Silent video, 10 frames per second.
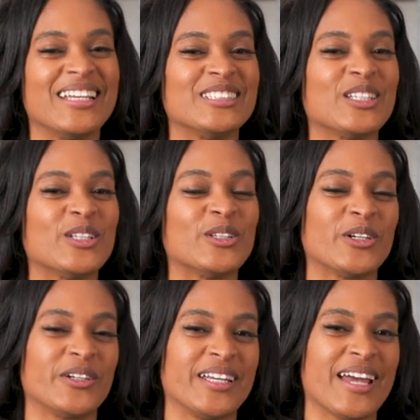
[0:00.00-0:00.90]
is
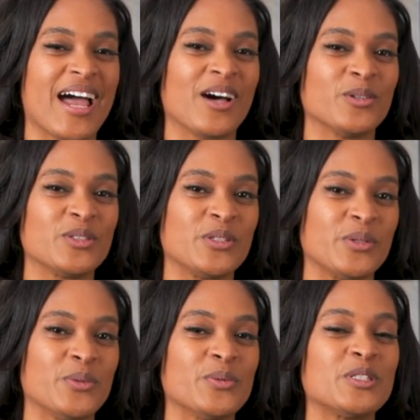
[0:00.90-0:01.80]
learning how
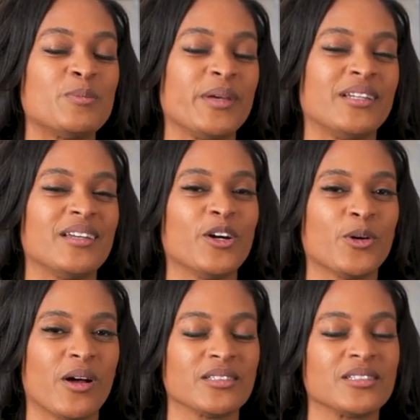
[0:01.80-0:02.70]
to spin
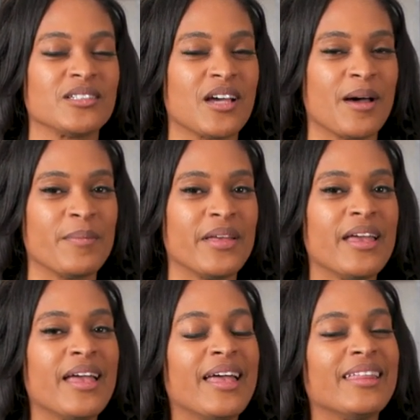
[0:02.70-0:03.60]
across the top.
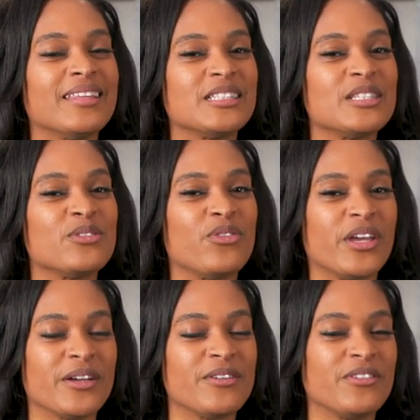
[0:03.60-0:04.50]
This is
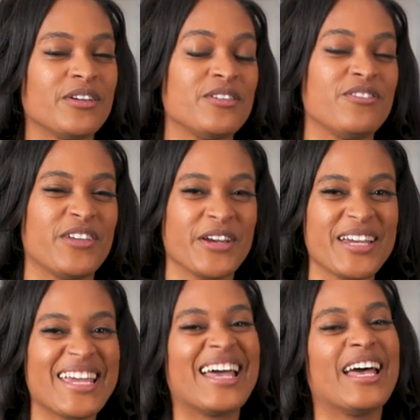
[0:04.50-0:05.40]
very, very,
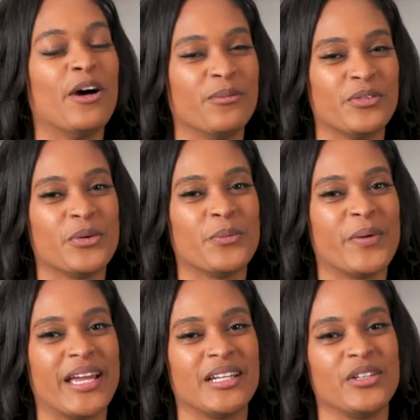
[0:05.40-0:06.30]
very helpful
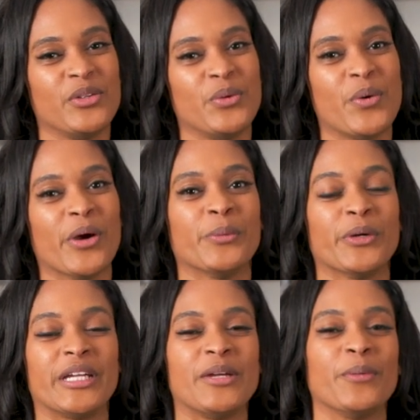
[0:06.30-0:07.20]
when you are
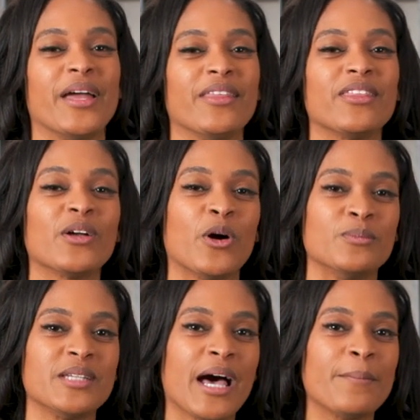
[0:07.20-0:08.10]
working with
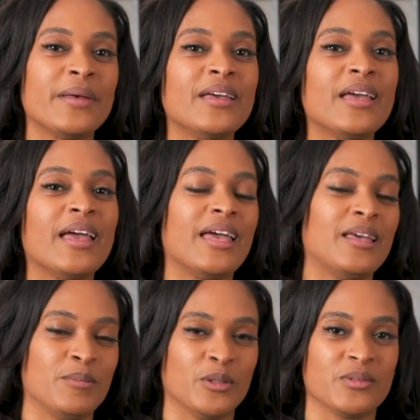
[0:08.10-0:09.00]
comb top
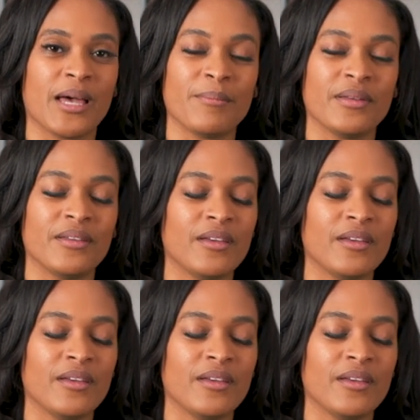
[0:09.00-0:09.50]
and mill top.